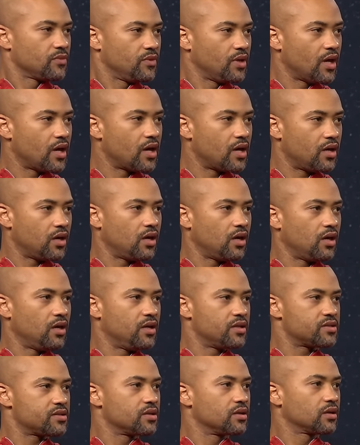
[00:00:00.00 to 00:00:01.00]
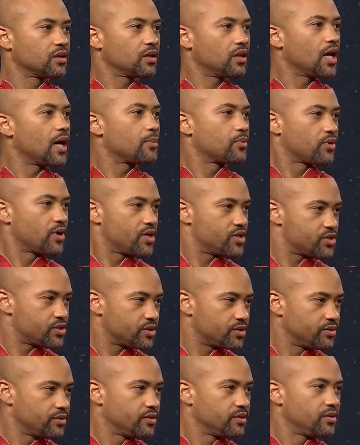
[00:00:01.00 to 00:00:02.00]
Yeah, and it's the
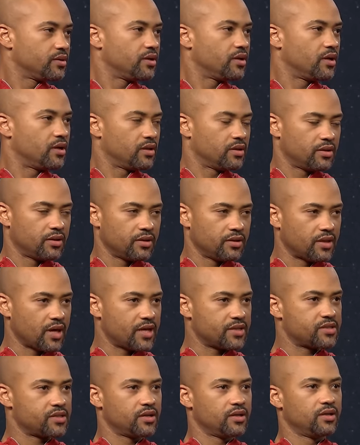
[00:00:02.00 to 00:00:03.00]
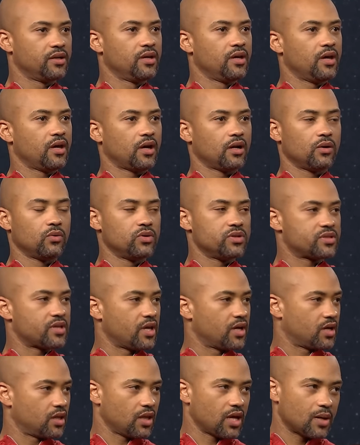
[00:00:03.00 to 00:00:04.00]
collaboration. Mm-hmm. That's a I know we
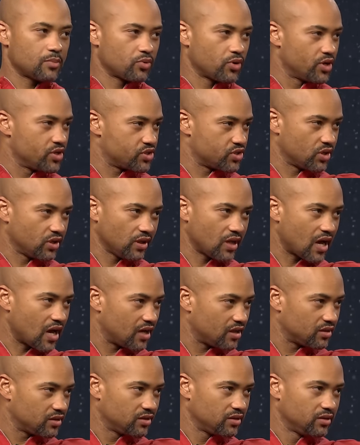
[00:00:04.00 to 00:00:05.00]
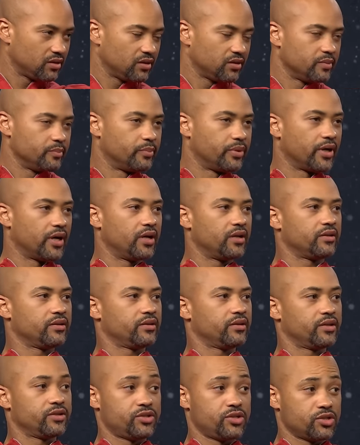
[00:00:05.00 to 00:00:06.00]
say collaboration a lot, but
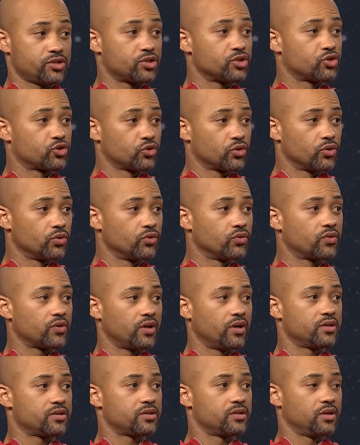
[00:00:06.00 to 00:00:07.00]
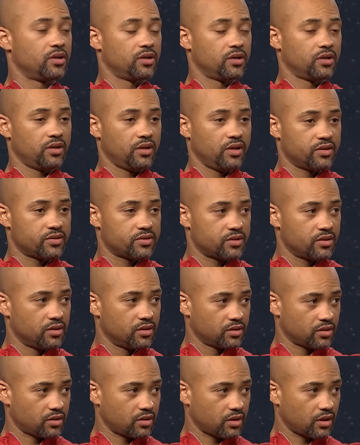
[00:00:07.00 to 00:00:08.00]
it's just the truth. It's yeah. the it's
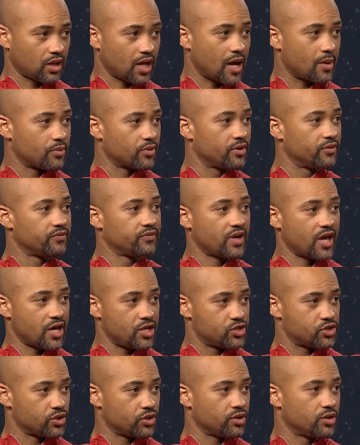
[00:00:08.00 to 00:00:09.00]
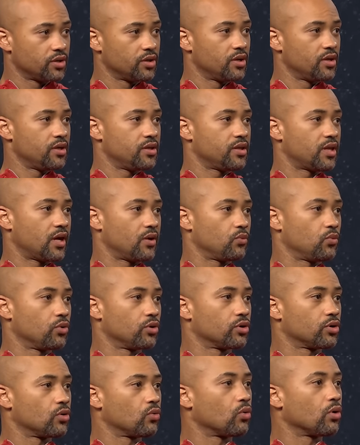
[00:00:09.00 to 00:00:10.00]
the collaborative nature that we're
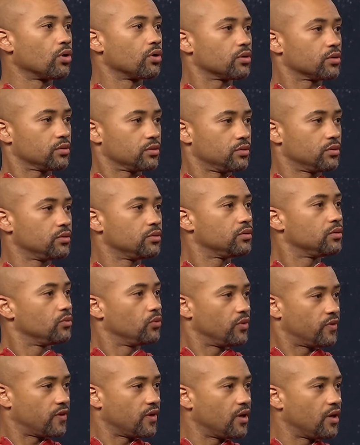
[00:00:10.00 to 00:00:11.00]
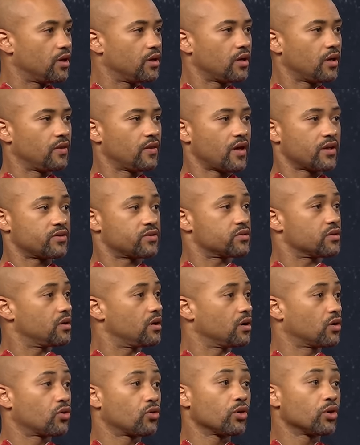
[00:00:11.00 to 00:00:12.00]
going to work within, and that's
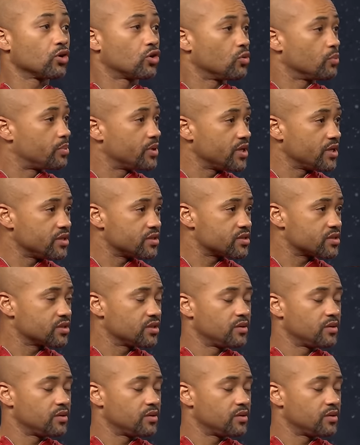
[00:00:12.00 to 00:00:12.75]
a critical piece